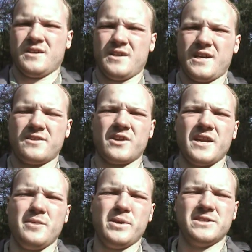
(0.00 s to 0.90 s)
Hey
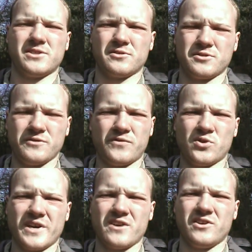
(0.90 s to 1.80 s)
there,
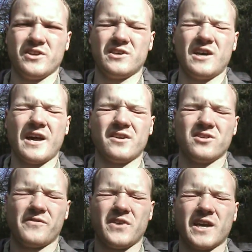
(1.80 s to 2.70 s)
ADB024, Aaron here. I don't
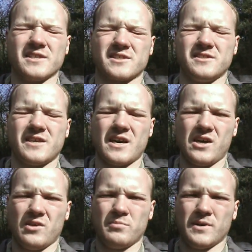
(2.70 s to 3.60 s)
know if you guys can
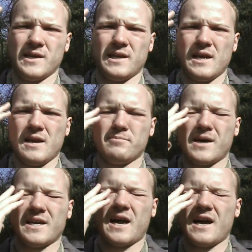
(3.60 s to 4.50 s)
tell, but
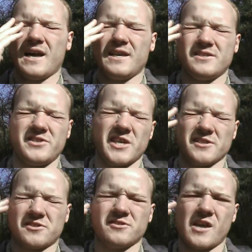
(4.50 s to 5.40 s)
my eyes
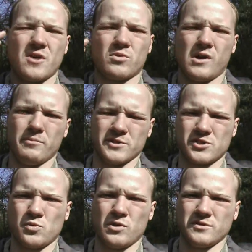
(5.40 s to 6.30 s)
yesterday were almost
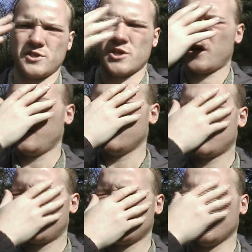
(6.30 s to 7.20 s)
swollen shut, and
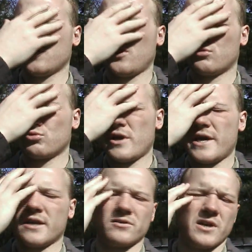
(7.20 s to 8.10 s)
it's all
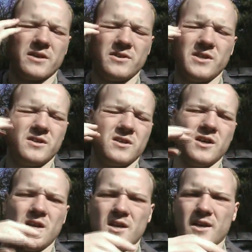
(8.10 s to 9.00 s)
red around here.
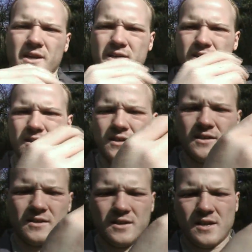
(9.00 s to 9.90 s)
I got
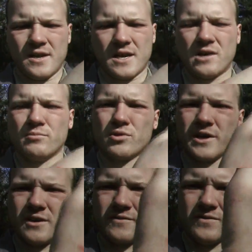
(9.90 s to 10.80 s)
a
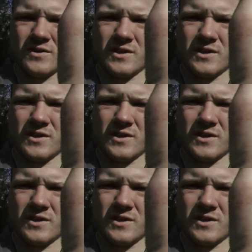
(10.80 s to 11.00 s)
outbreak of